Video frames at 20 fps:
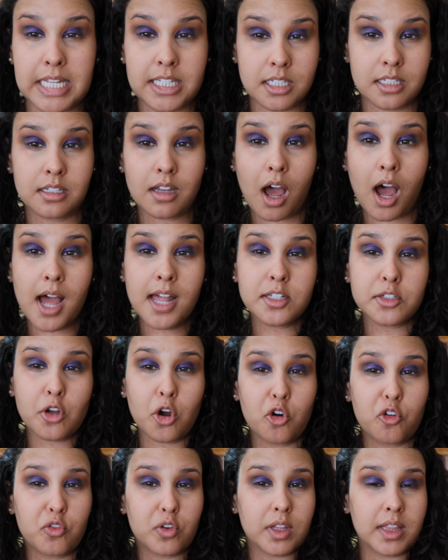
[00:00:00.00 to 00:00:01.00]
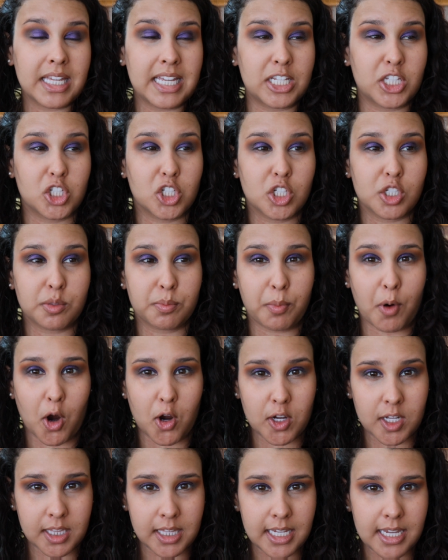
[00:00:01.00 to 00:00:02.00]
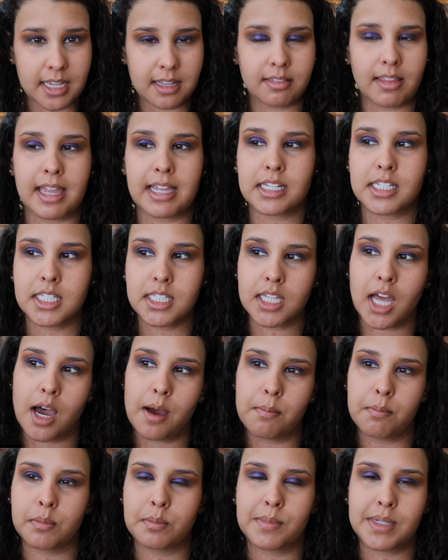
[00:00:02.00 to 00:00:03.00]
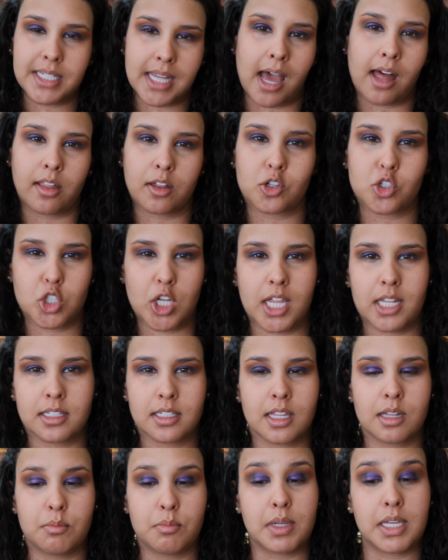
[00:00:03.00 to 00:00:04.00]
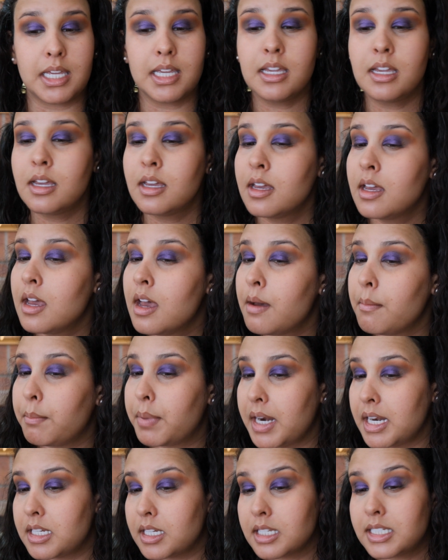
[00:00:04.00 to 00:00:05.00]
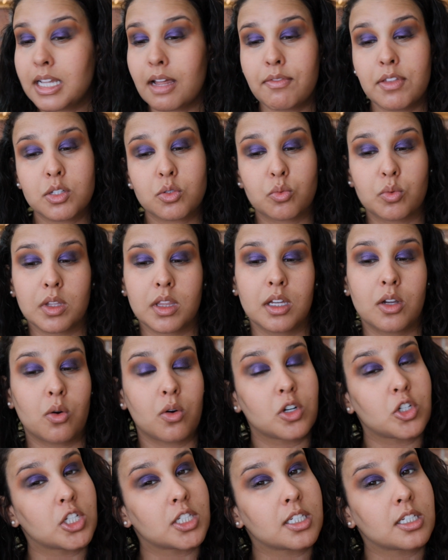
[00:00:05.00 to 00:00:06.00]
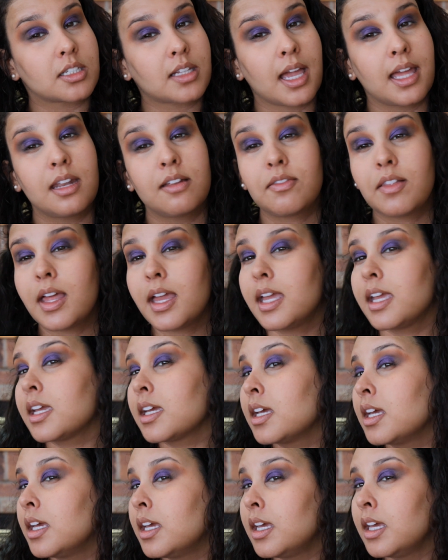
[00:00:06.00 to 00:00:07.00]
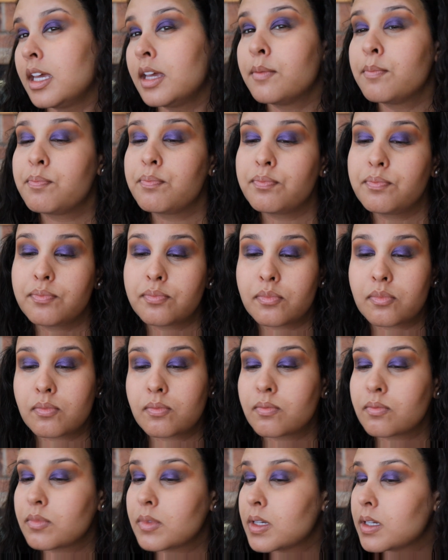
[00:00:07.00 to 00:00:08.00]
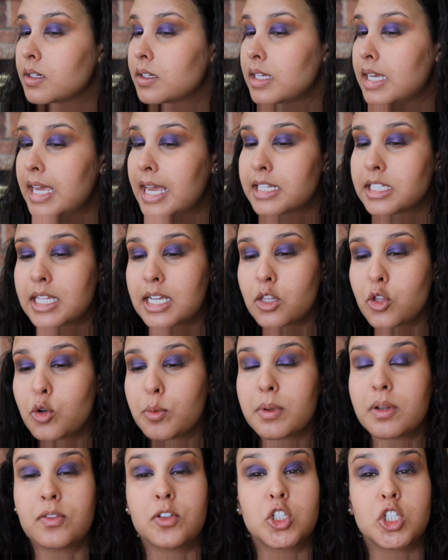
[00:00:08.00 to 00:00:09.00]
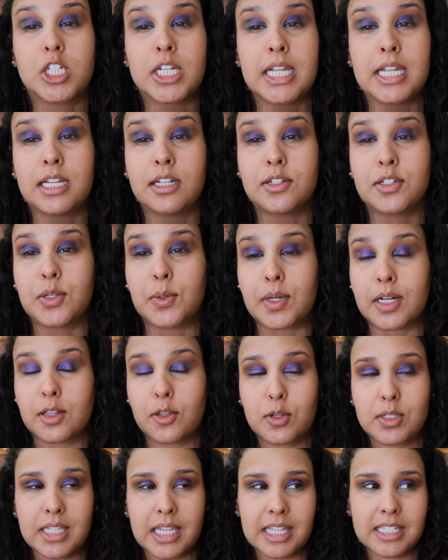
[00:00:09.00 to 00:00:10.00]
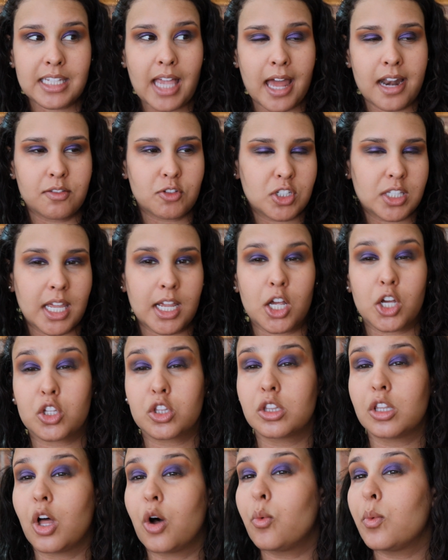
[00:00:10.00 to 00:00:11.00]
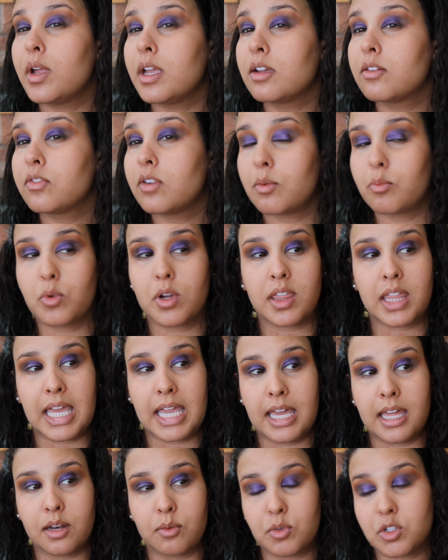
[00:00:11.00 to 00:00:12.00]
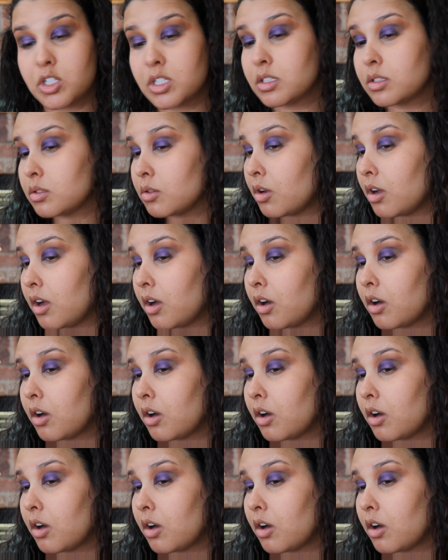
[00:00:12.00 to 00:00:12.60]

It's not overly sparkly like some metallic shades can be, but it does have this really gorgeous, just kind of like, it has like a little bit of sheen to it. It looks like it's kind of just like glowing from within, which is